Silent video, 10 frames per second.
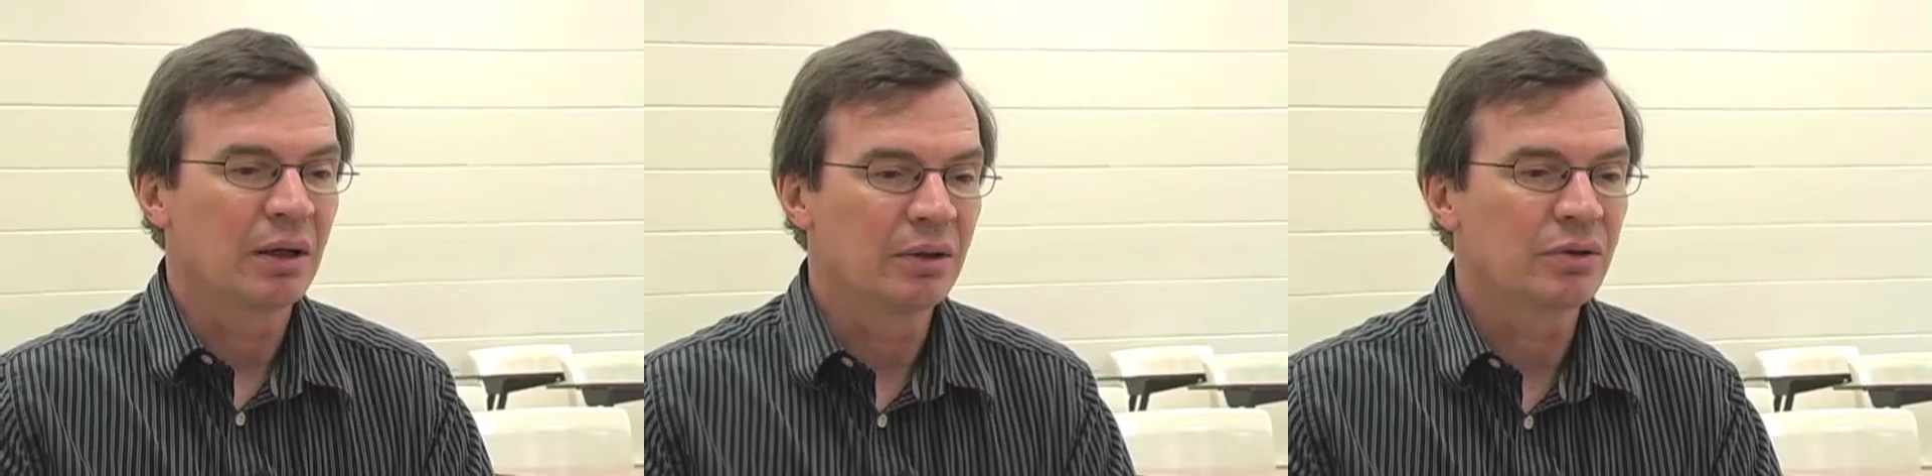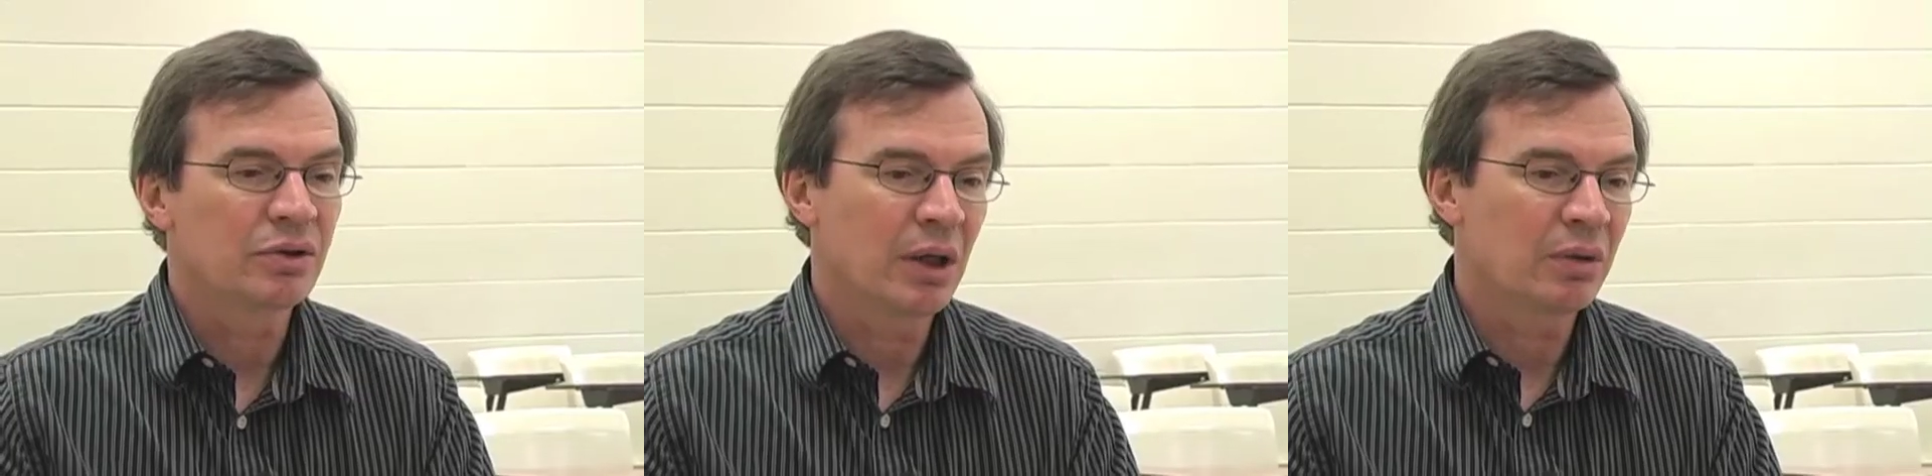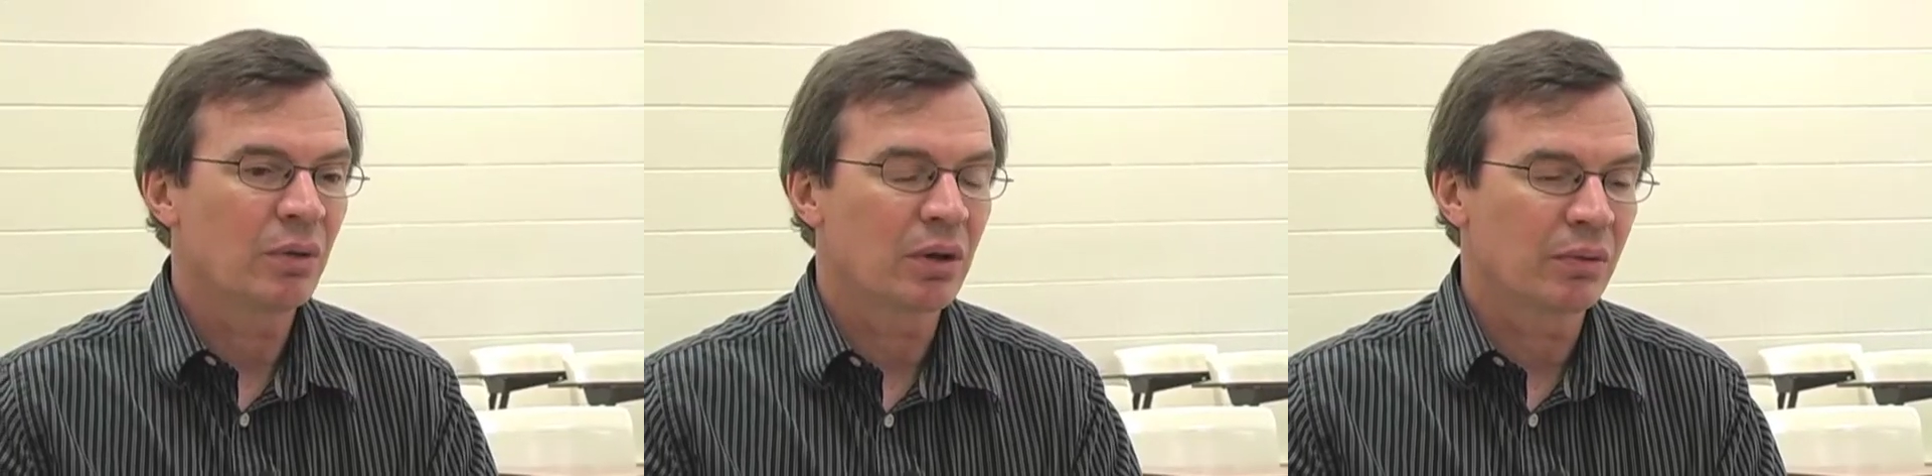You try to
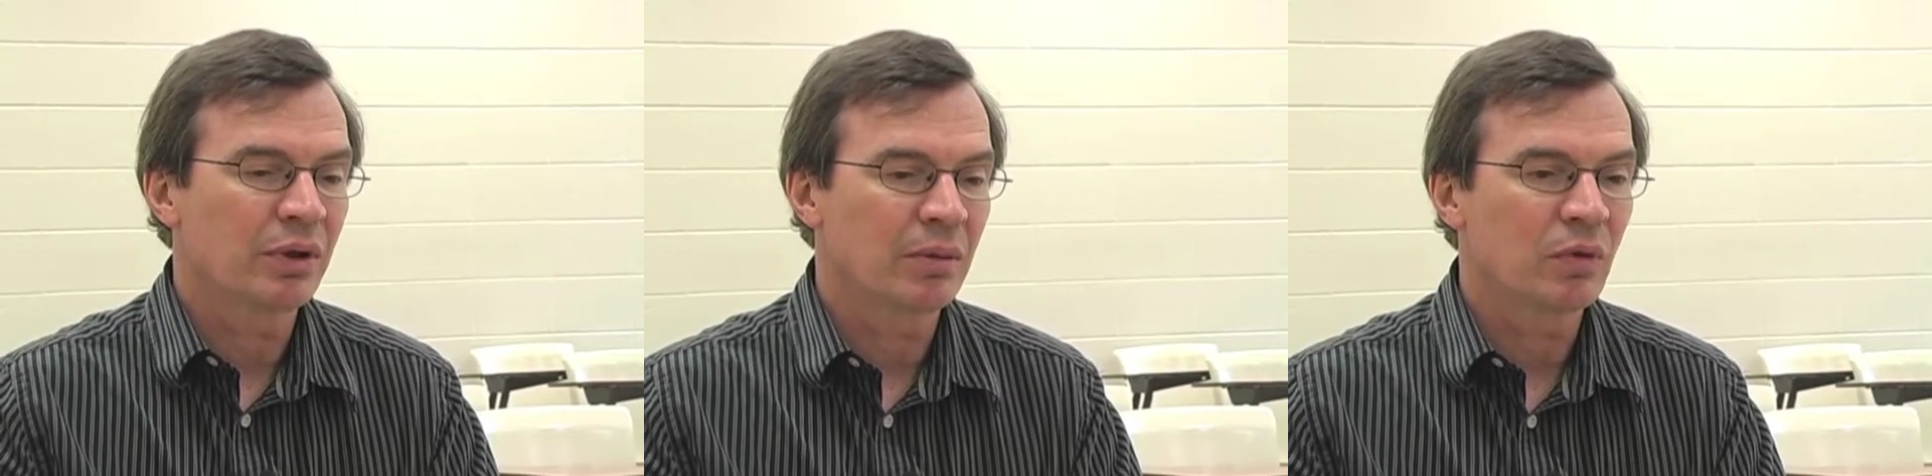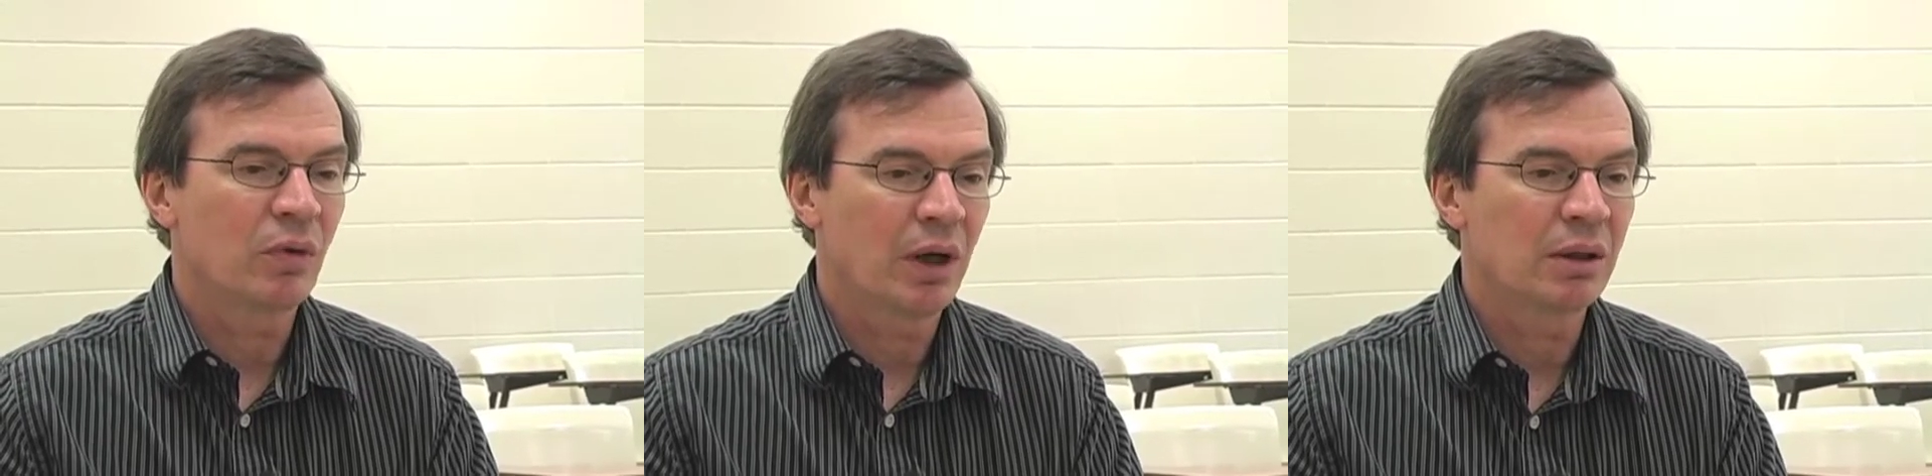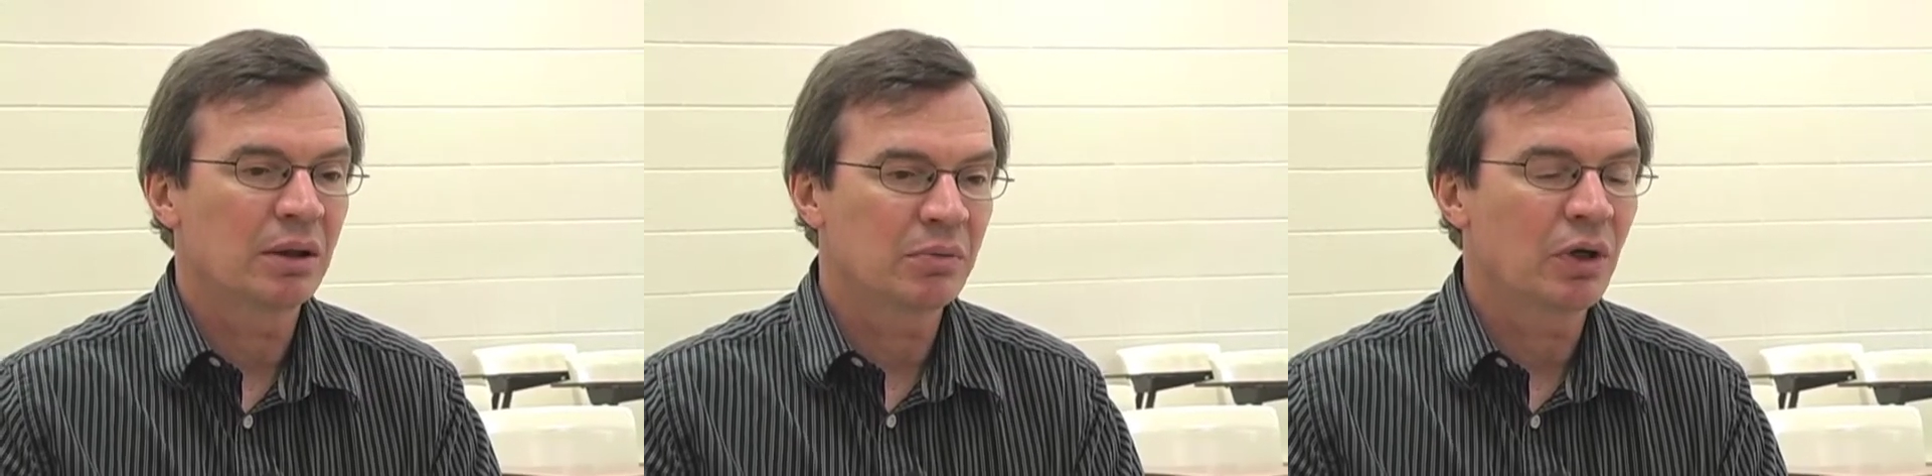work with them
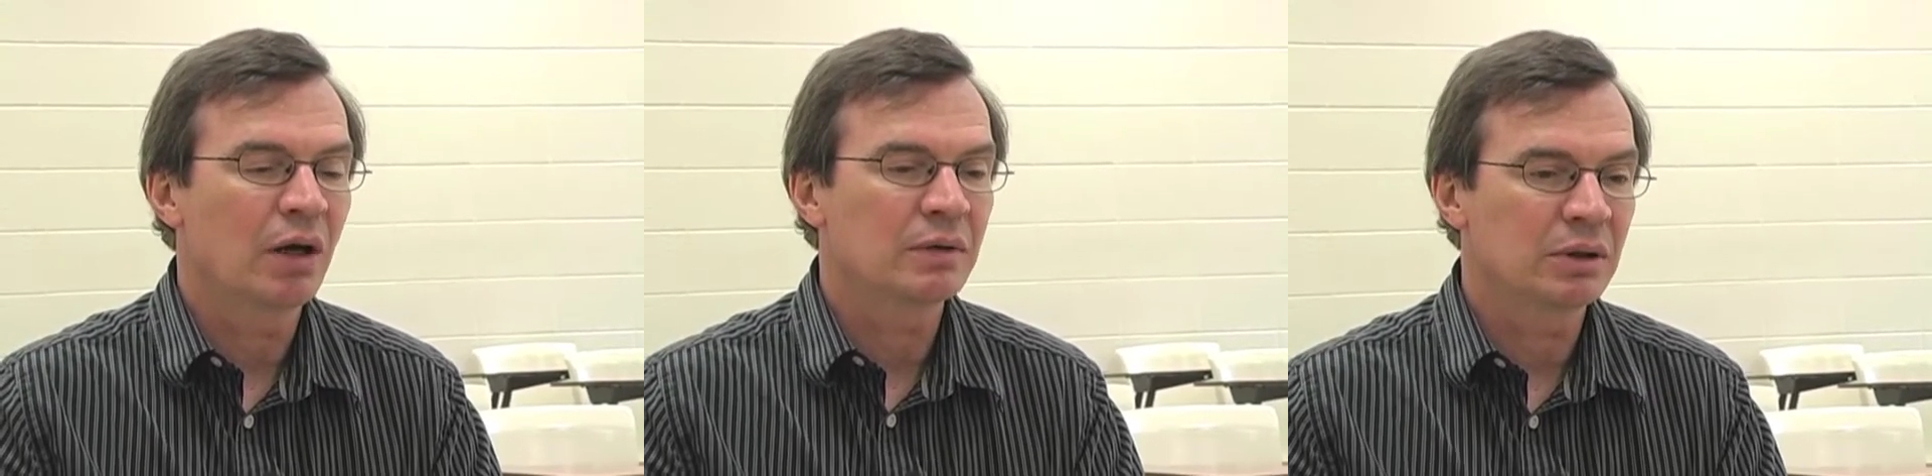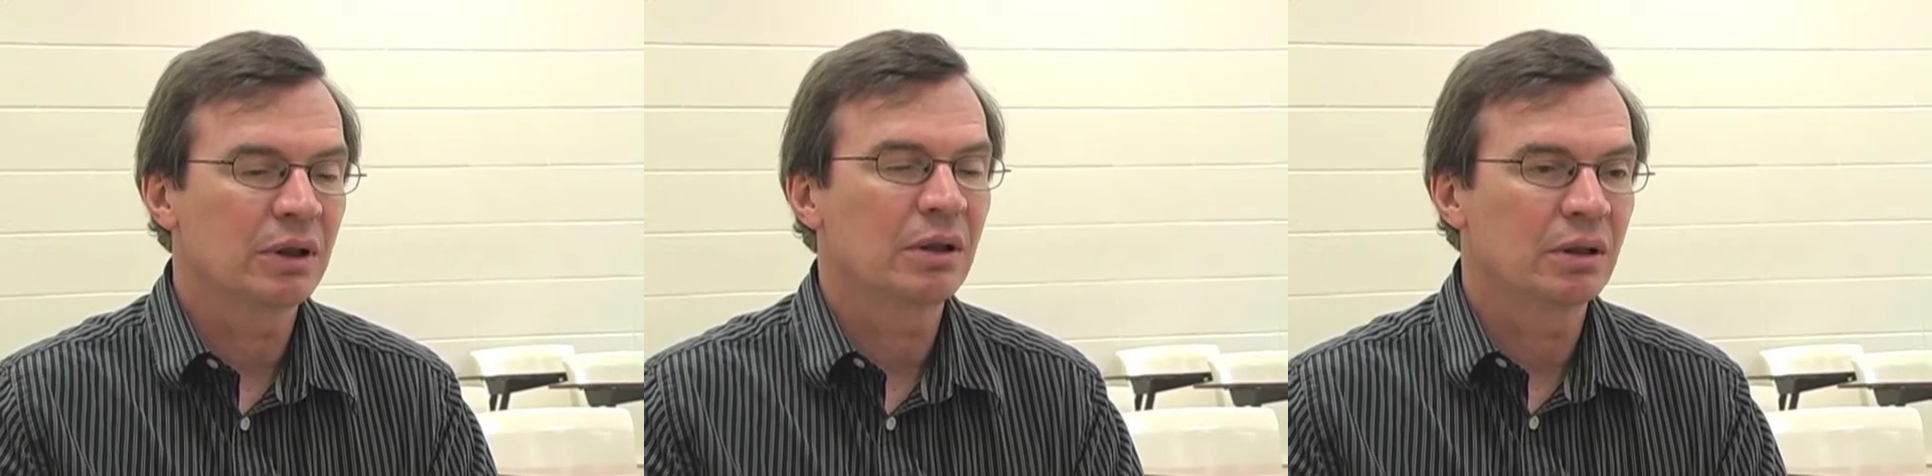quietly, privately,